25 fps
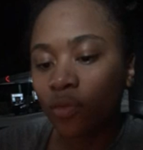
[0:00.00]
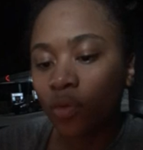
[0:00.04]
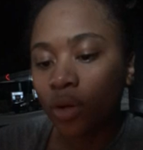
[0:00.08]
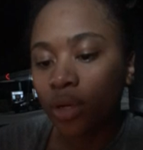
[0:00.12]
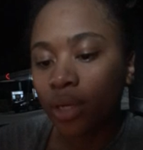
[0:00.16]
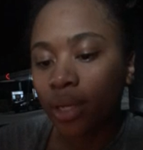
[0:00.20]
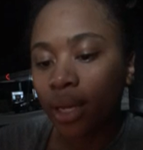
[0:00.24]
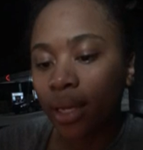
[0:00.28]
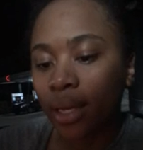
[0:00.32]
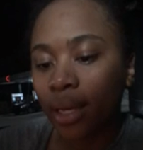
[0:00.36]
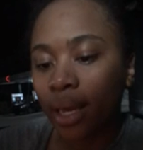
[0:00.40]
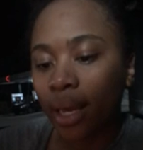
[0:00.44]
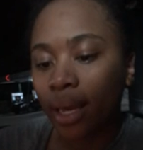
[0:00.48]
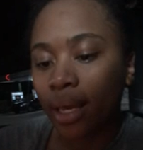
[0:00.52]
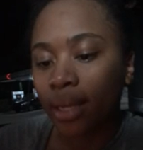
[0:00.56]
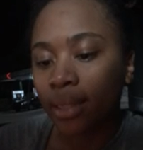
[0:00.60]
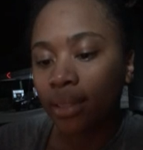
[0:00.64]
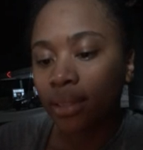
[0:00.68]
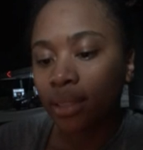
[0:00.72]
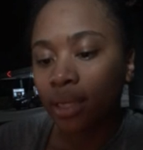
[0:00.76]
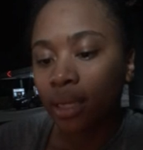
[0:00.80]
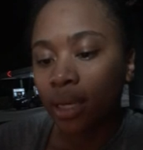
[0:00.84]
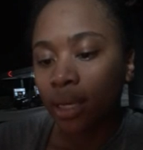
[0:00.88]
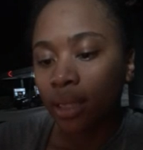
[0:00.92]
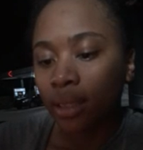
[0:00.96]
4
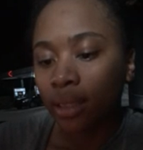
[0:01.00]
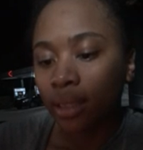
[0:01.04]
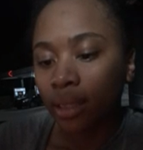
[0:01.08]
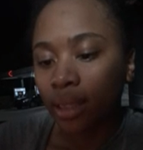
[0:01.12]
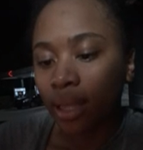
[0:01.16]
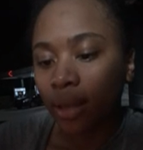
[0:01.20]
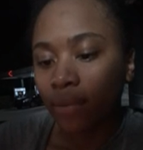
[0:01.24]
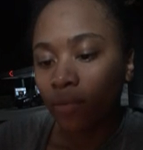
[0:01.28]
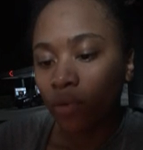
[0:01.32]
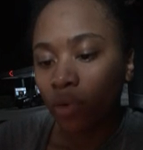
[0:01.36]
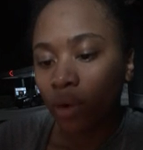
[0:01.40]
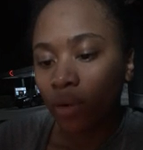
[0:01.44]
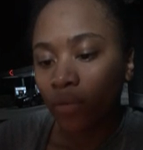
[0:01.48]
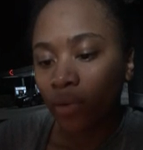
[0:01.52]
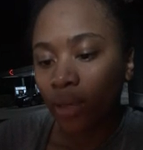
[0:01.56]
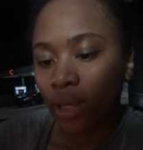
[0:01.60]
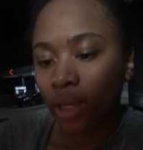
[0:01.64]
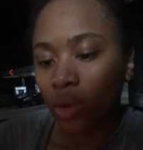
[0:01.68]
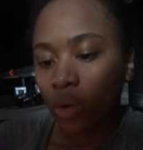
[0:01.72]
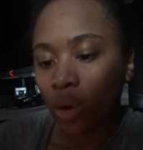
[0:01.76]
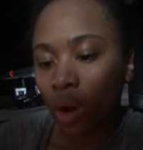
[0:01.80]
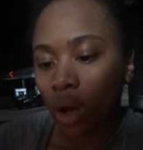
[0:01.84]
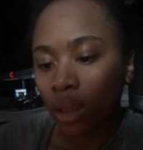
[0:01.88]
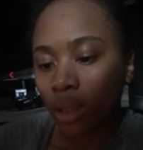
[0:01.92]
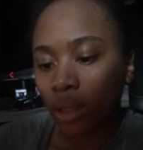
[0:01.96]
decades, the level of
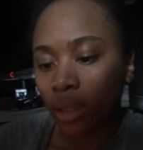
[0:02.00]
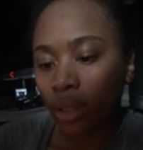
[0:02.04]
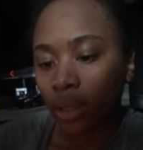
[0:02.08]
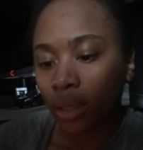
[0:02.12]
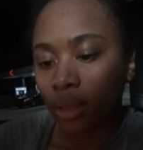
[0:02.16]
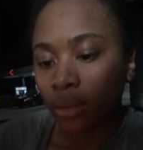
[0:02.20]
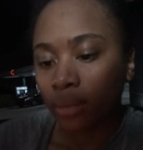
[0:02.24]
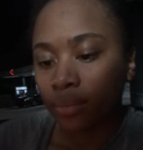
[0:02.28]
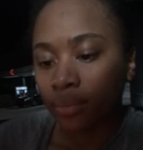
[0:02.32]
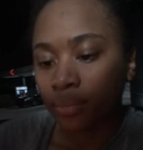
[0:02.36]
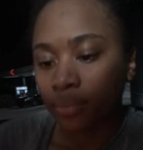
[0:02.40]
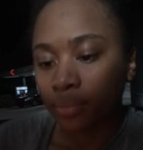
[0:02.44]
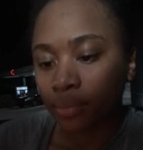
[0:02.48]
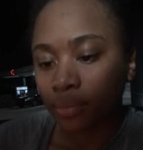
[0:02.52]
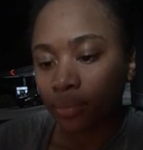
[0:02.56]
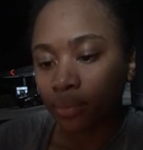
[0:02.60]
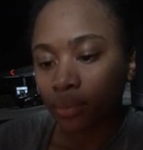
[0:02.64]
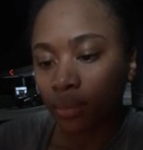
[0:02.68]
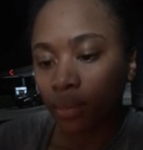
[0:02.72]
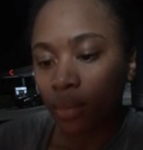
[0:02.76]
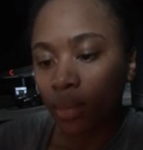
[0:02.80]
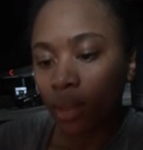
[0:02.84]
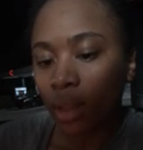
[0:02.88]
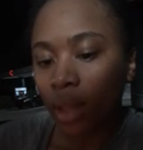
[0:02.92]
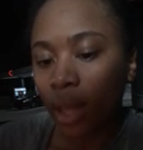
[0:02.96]
equality
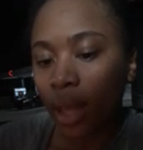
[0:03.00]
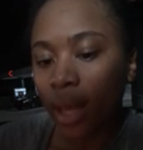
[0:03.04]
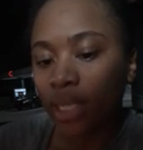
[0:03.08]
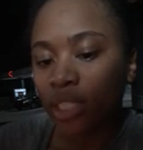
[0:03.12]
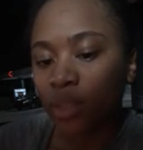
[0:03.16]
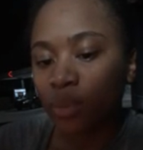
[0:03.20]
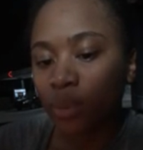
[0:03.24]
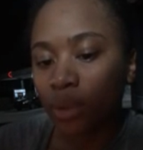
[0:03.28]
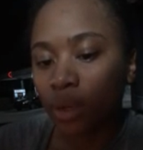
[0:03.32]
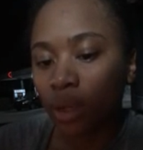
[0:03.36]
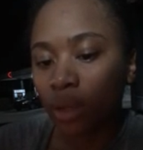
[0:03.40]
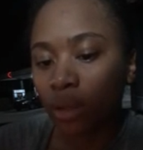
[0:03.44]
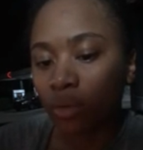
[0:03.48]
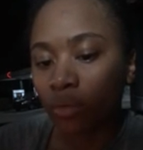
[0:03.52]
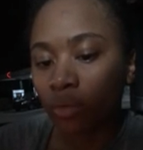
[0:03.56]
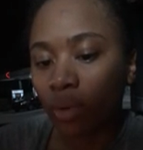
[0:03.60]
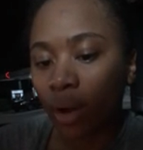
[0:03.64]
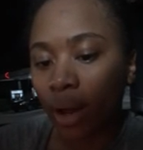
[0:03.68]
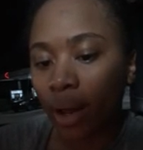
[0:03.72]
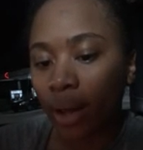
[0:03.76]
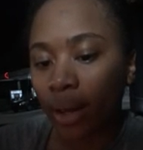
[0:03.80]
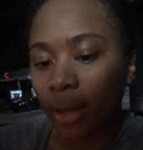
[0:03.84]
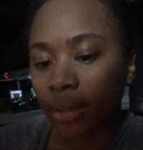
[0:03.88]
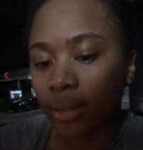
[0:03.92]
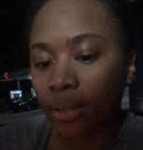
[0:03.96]
has been on the
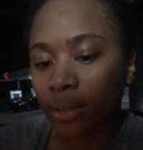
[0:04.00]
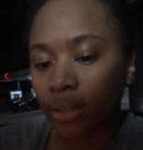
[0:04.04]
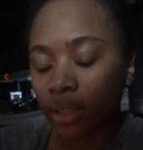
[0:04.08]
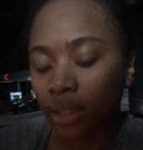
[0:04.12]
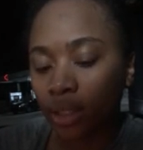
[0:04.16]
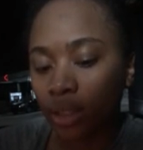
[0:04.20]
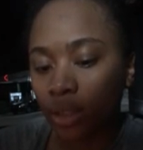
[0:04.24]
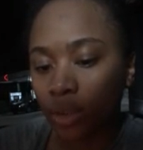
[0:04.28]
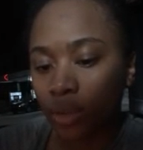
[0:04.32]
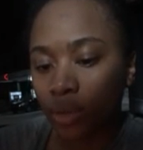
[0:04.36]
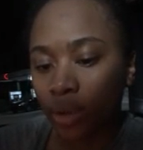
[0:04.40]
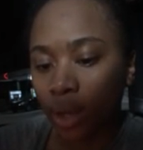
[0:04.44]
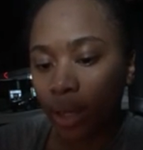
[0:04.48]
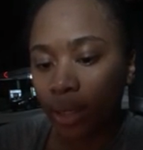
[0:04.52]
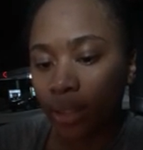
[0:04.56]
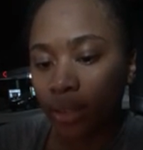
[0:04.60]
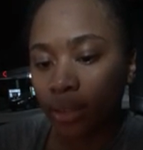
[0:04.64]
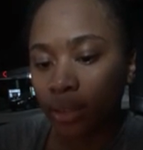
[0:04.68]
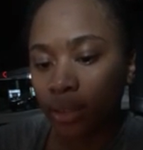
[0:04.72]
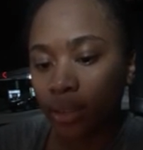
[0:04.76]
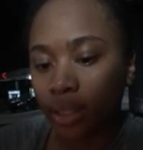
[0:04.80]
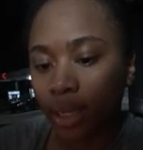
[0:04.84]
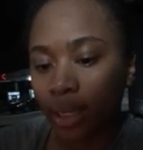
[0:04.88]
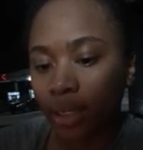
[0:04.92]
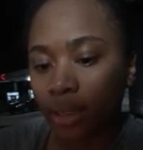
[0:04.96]
rise in the United
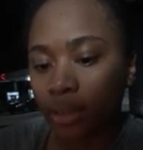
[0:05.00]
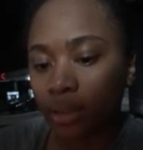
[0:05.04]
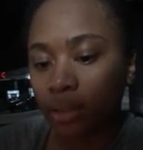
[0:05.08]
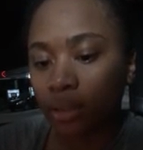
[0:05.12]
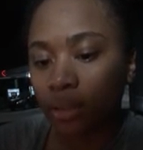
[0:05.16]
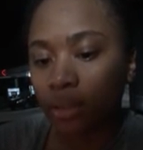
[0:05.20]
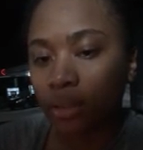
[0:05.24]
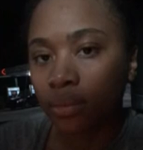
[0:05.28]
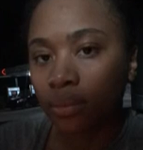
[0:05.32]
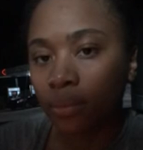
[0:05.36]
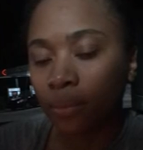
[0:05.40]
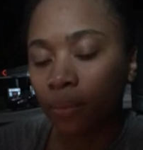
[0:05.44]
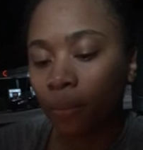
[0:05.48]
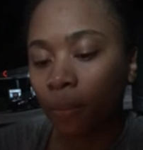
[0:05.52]
States.